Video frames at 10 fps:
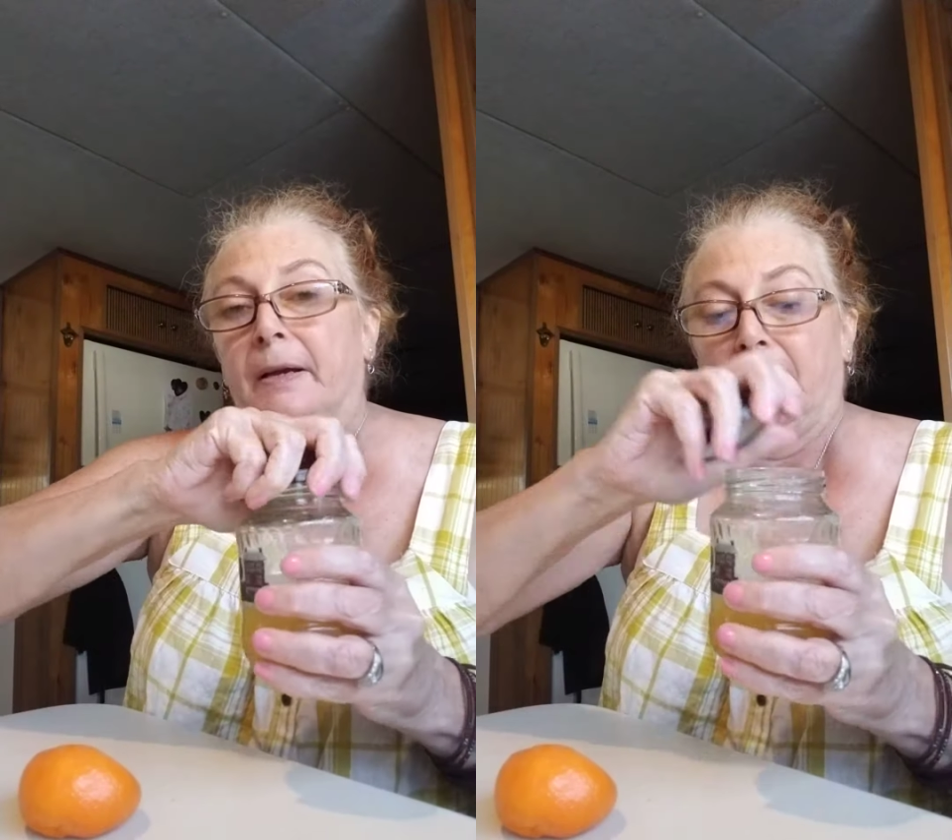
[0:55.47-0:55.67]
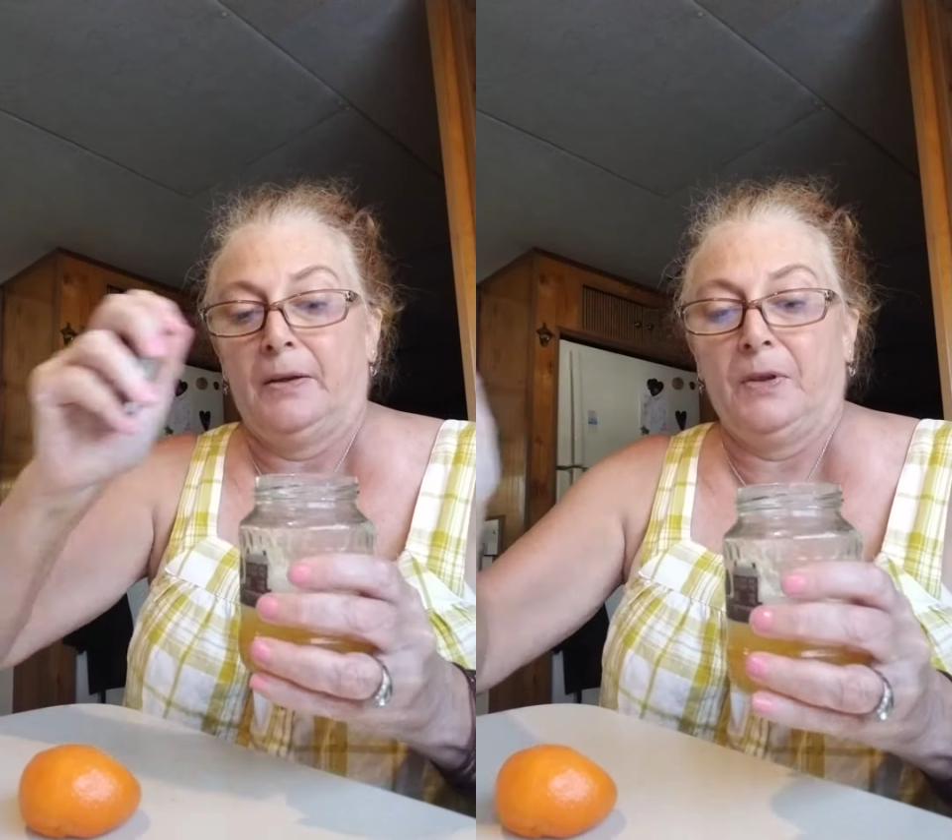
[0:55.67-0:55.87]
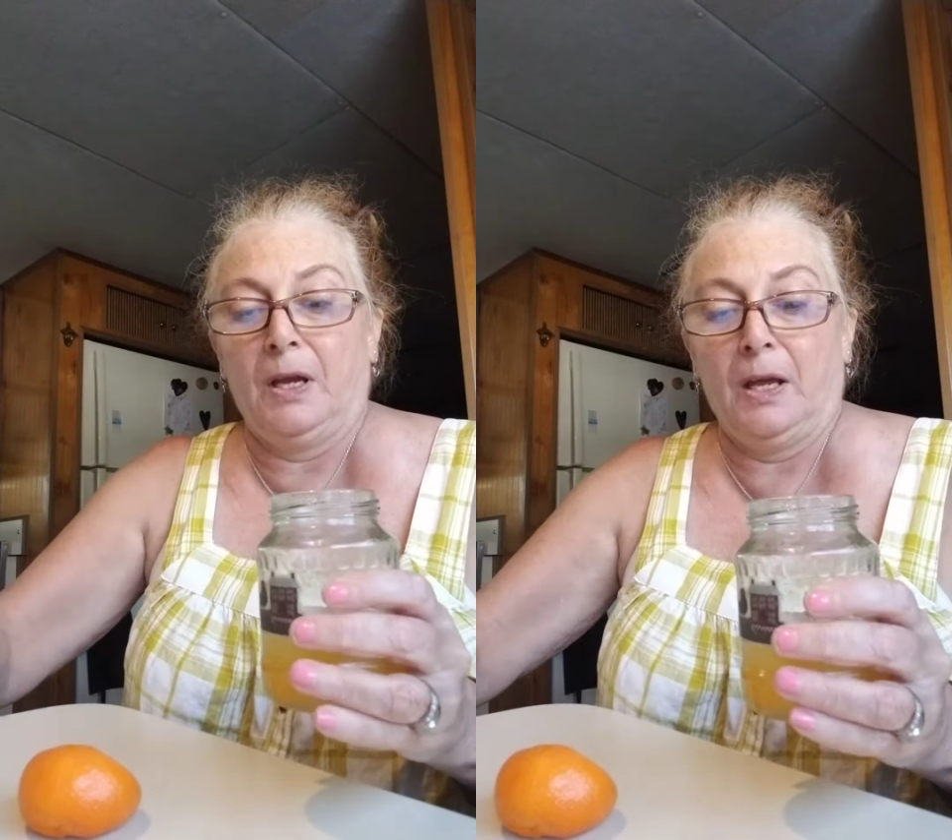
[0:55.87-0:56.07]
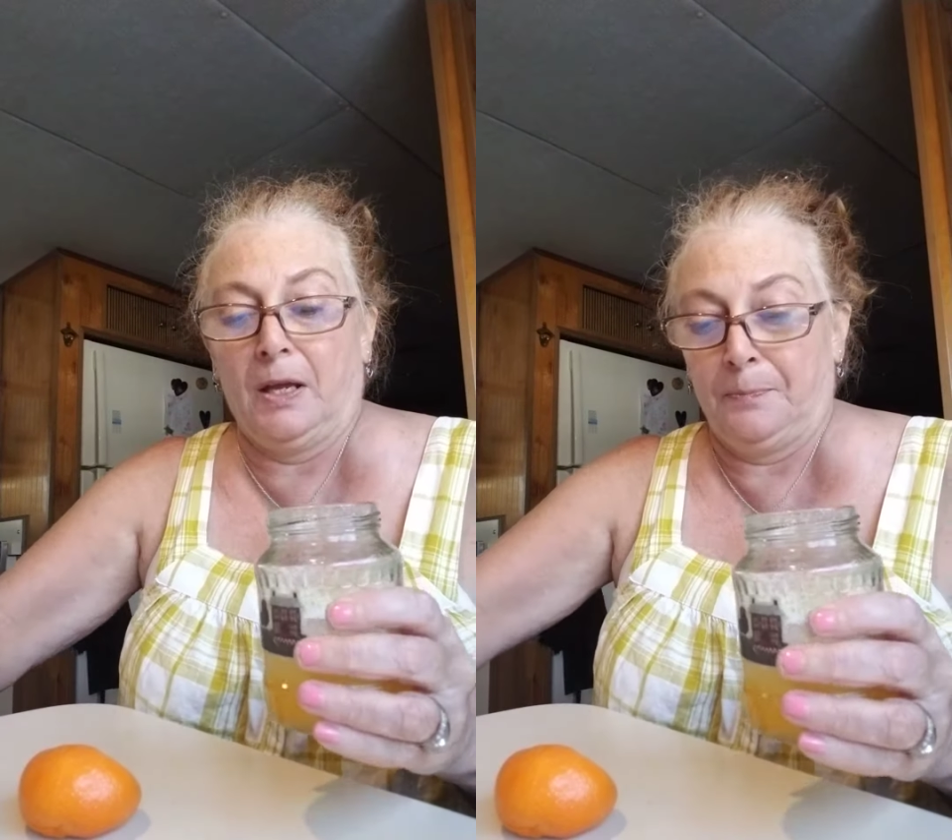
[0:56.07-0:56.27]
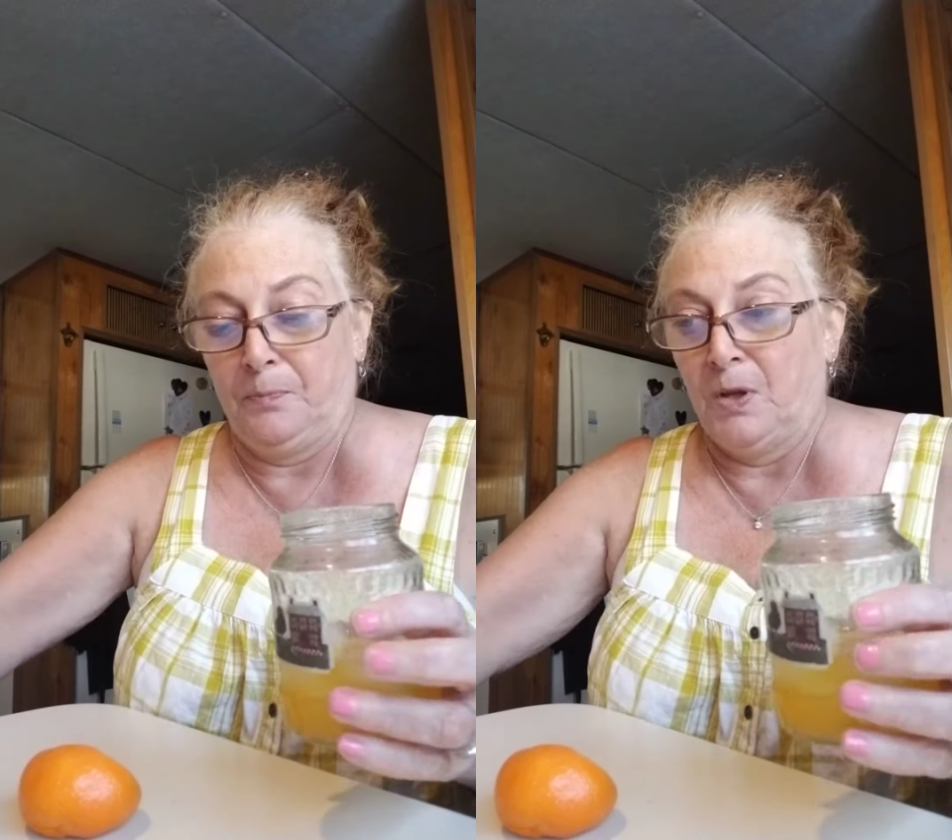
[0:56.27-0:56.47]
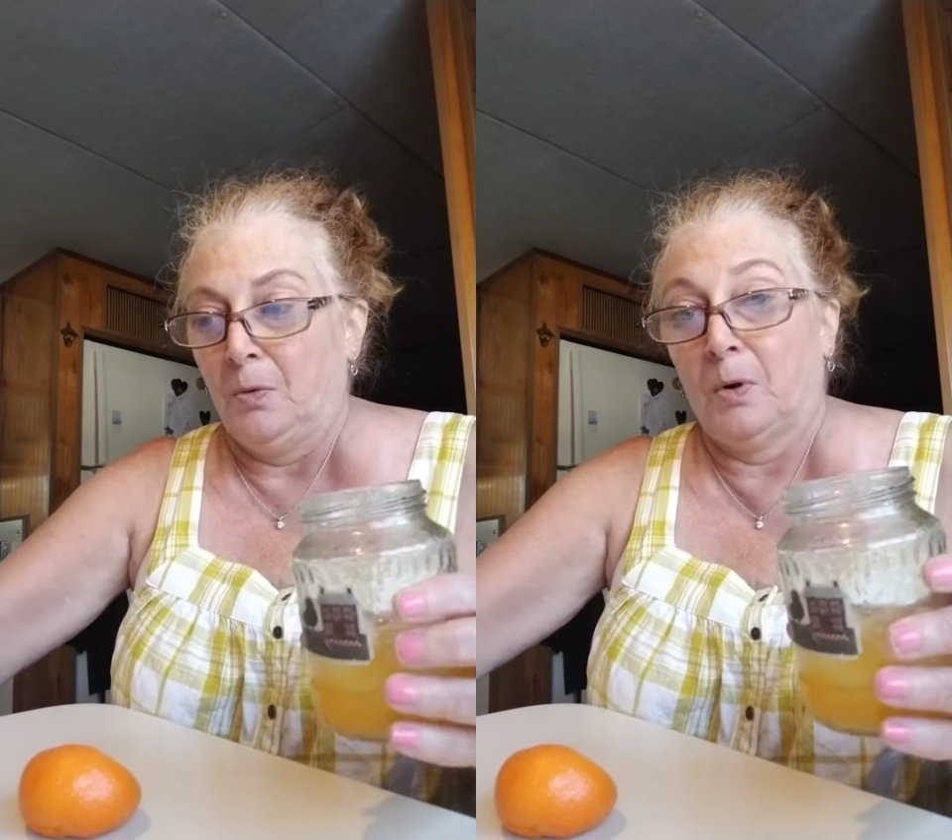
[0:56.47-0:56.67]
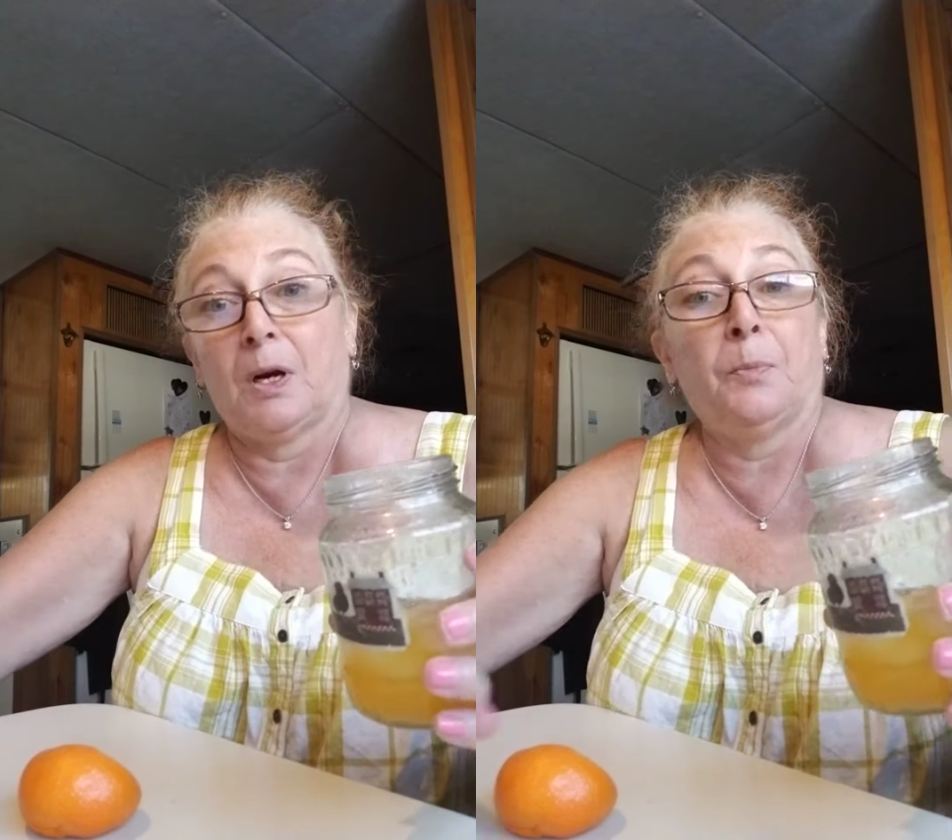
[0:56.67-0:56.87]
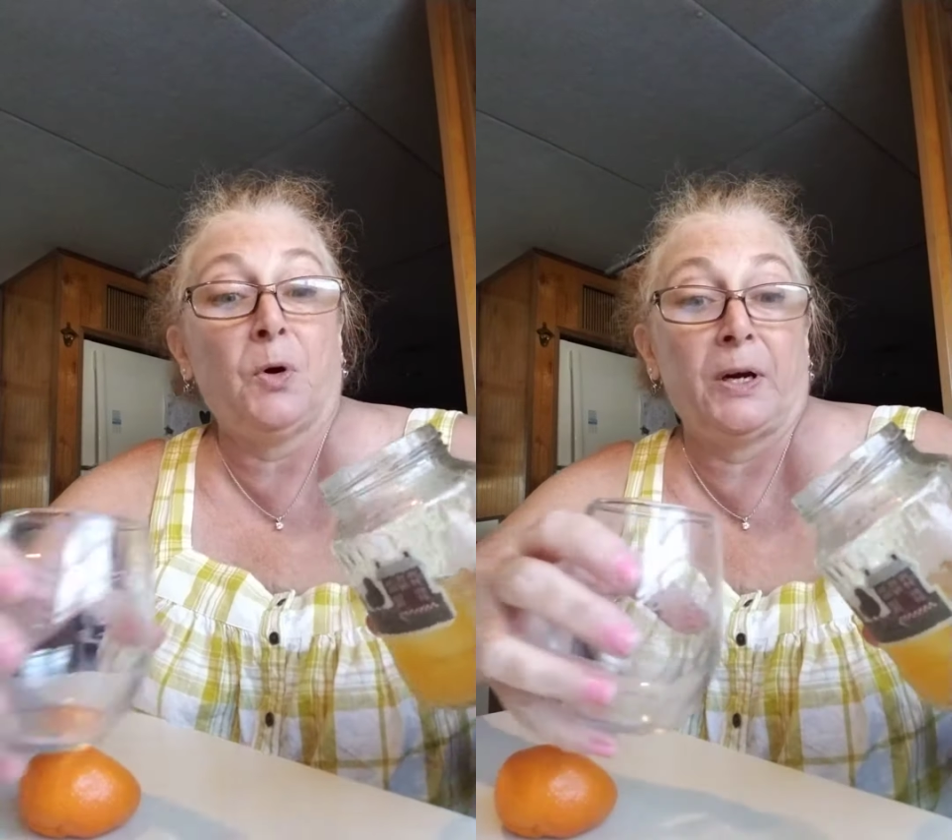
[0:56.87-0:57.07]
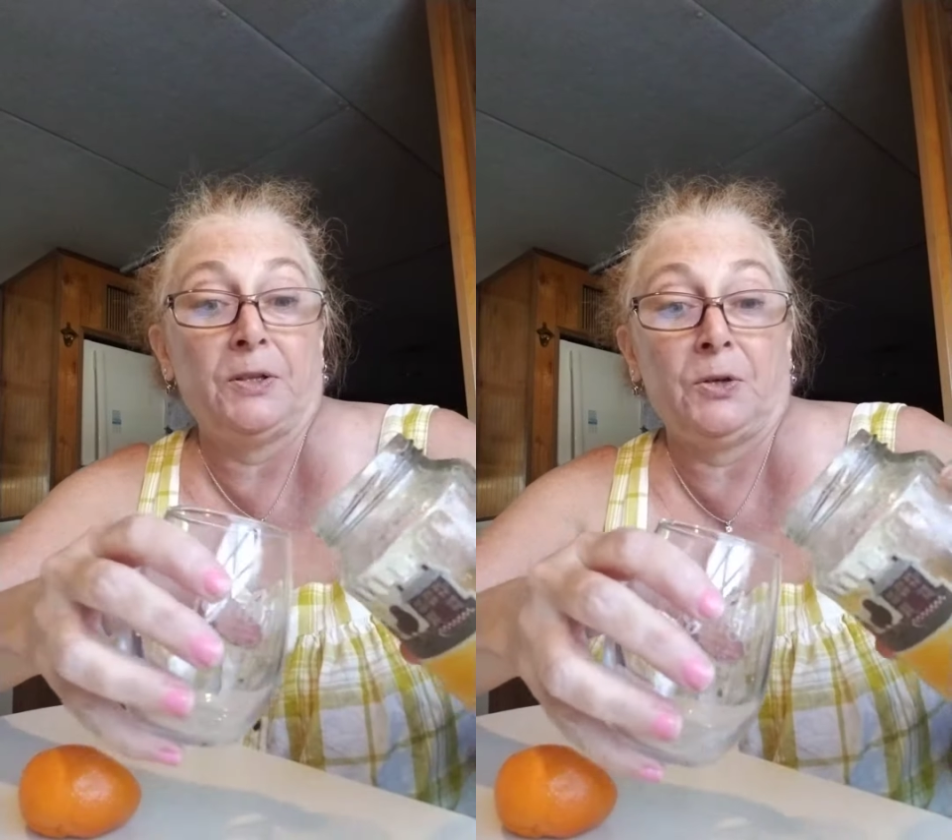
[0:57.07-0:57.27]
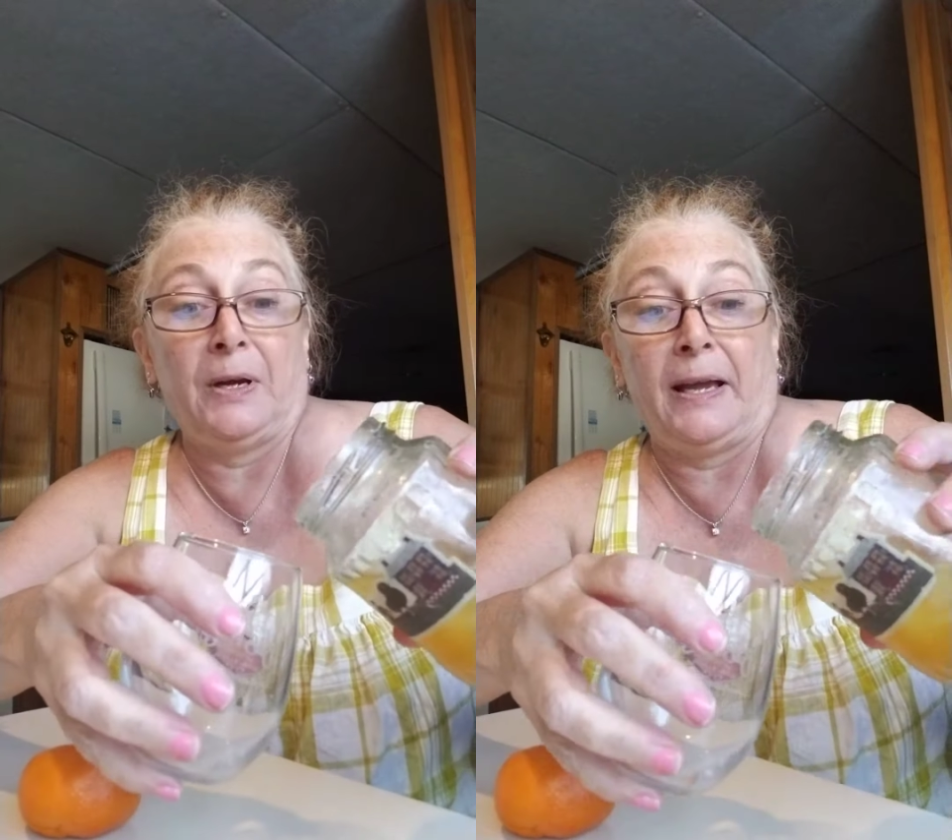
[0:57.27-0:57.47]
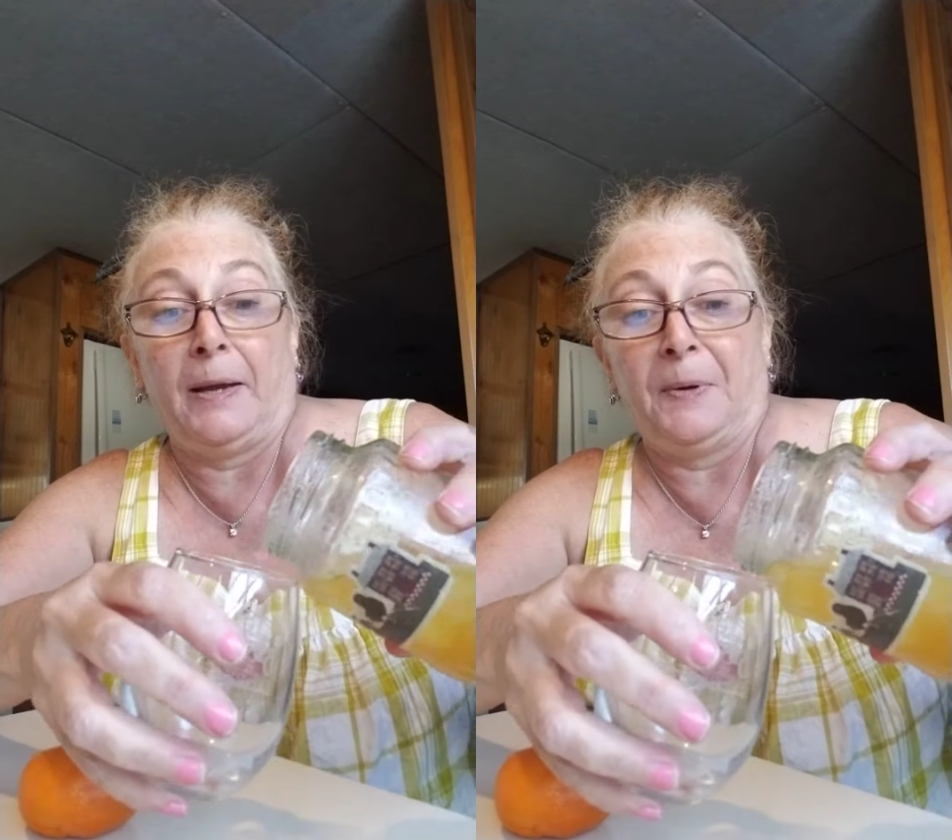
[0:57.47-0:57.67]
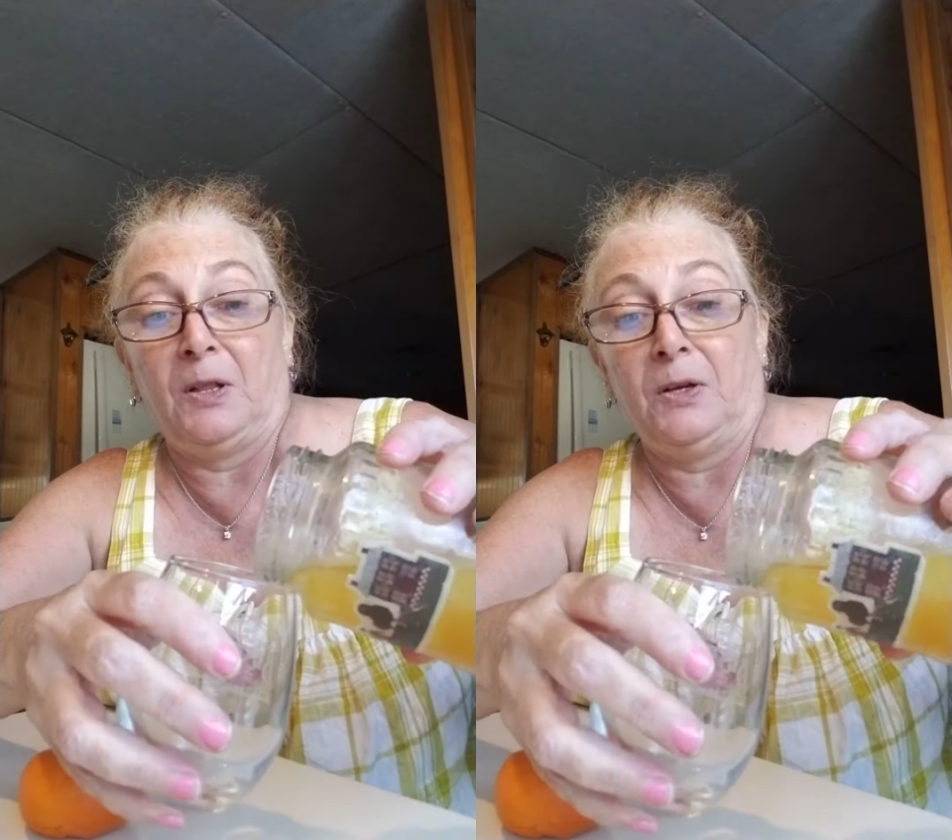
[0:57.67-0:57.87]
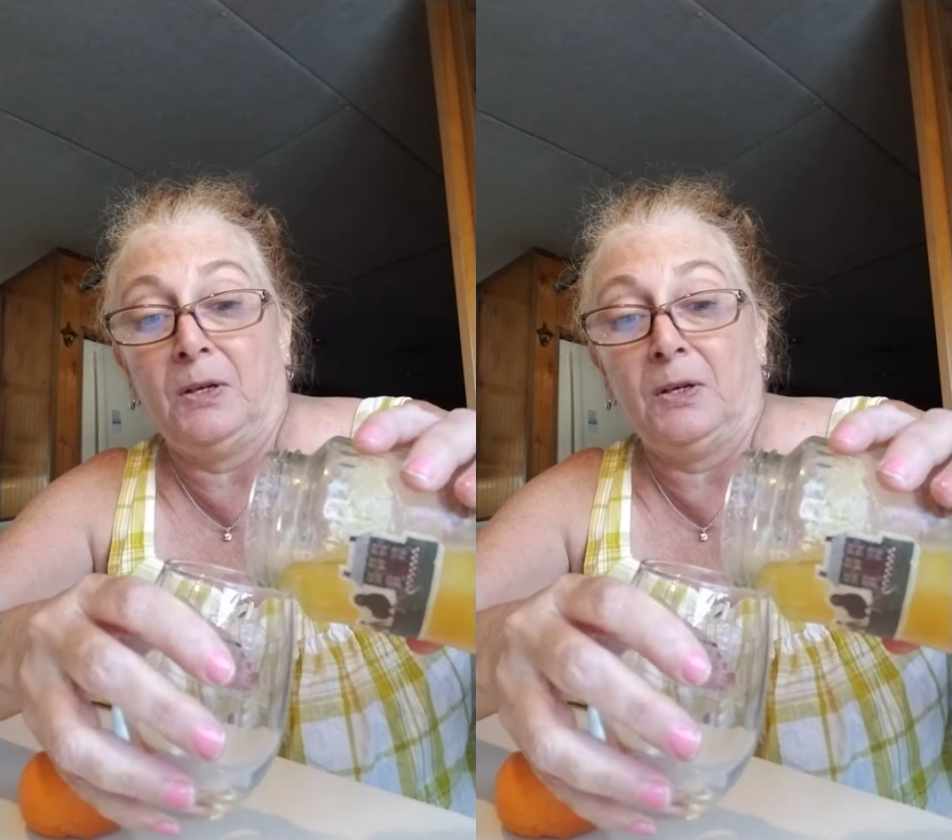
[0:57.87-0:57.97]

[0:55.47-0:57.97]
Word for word: And then we're going to pour it into a happy little